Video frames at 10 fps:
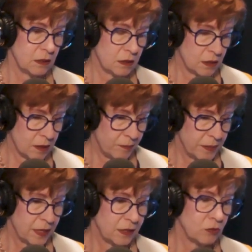Um,
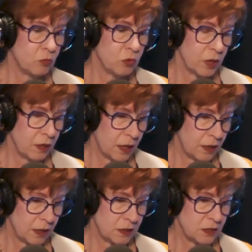the work,
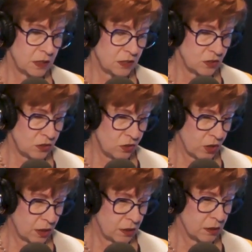and it it's
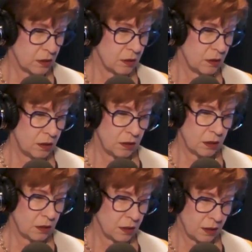not.
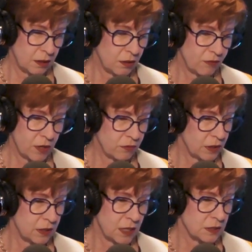You've got to
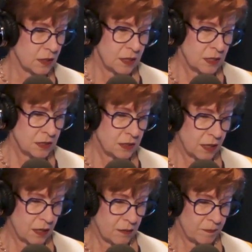recognize
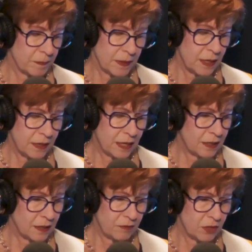um,
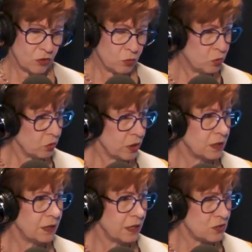that I mean, the work
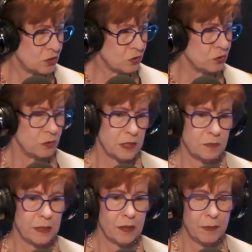that they do is
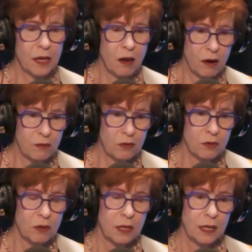becoming
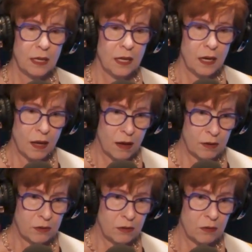harder and
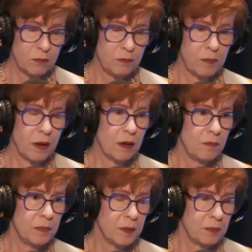harder
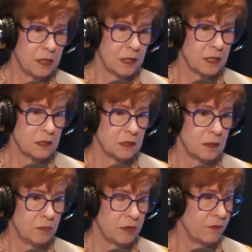um, because the
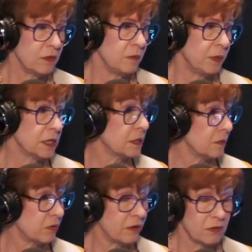prevalent because of the
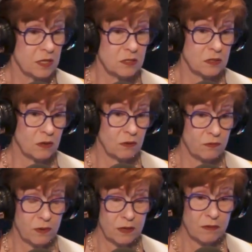prevalence of
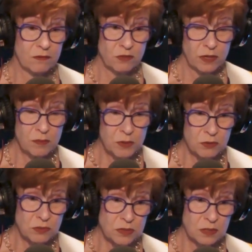uh, of drug
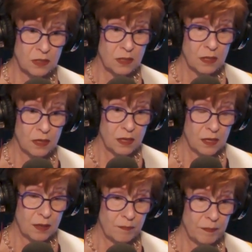abuse, oh,
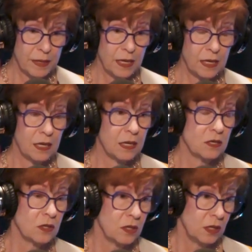right. um,
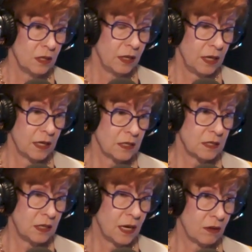and and
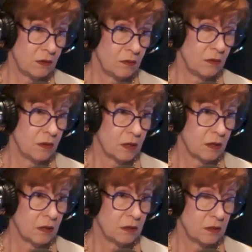now
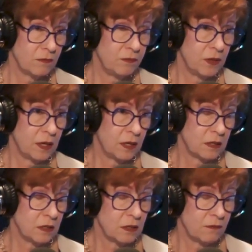uh, the
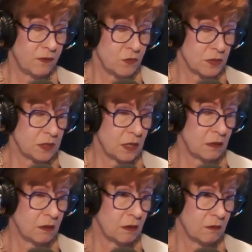and the folks that
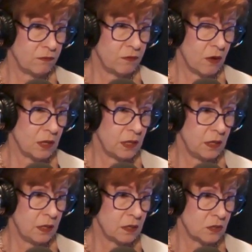are
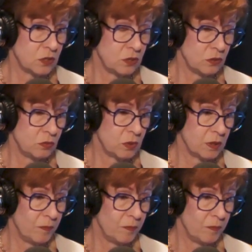falling into uh,